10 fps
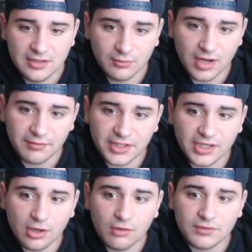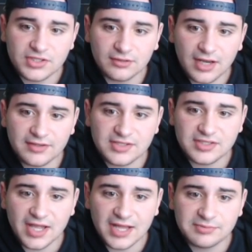We're not really gonna go over a lot of these
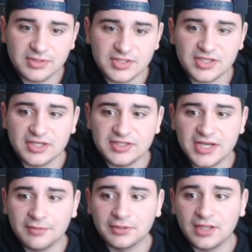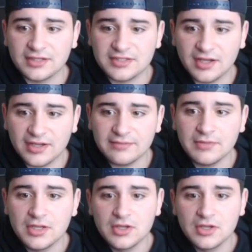stats because it's gonna take up a lot of time.